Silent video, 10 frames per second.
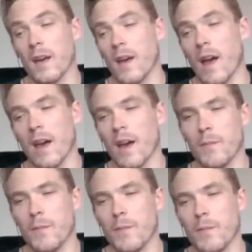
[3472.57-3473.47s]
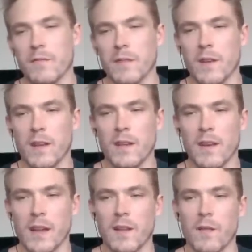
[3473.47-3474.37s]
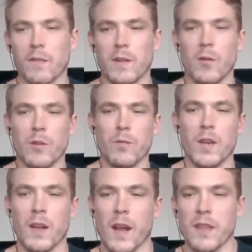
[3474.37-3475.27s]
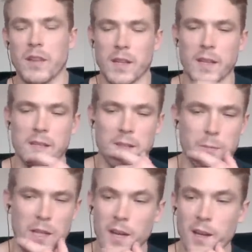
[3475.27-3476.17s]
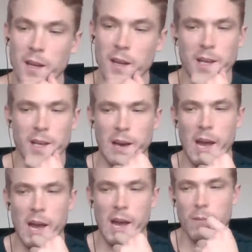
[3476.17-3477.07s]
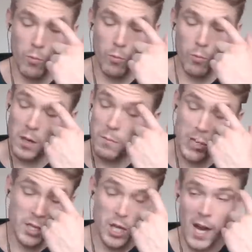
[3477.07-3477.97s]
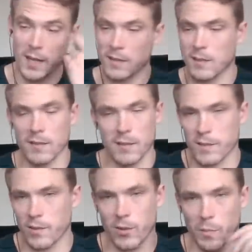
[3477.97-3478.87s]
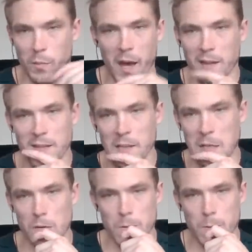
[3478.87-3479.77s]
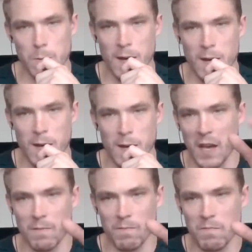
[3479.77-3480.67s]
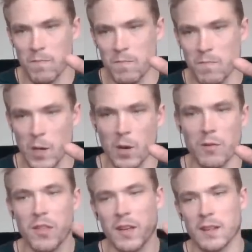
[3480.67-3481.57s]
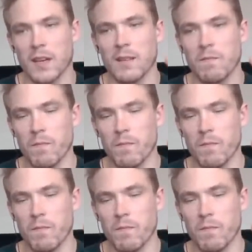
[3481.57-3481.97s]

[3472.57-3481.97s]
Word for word: I, I mean, I definitely, I definitely know what you mean. And I think that that's something that, like, I am, I wouldn't be shocked to, to look back ten years from now and, and, you know, think that